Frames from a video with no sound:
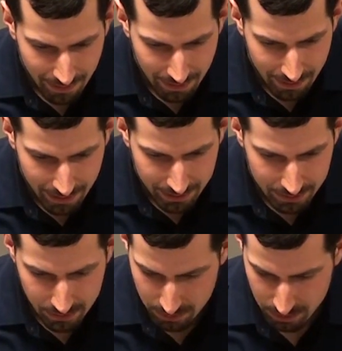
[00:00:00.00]
All right,
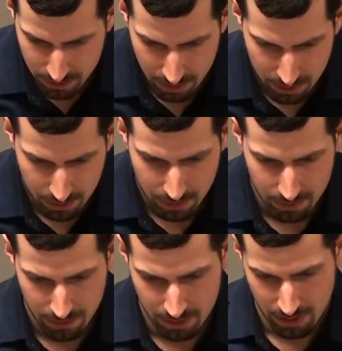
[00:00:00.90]
so
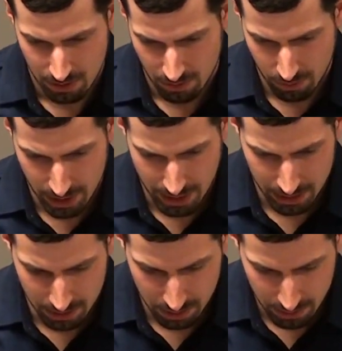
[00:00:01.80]
what I
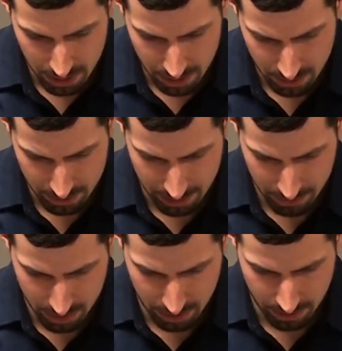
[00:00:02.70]
can do here is I'm
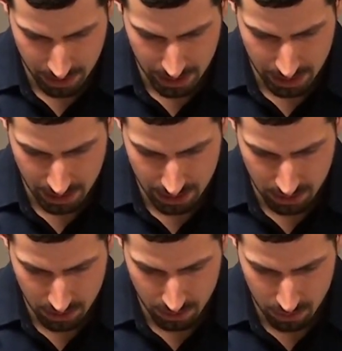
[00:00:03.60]
going to create a
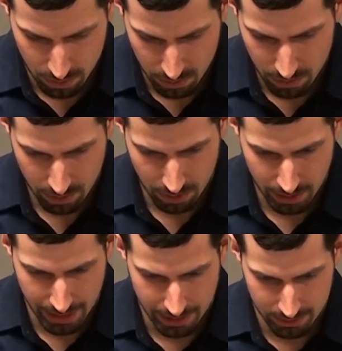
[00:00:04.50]
new
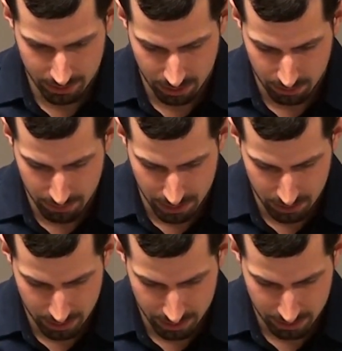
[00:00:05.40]
class called
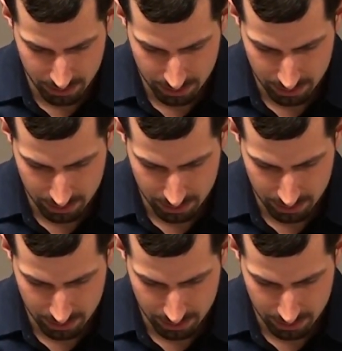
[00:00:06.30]
Matrix.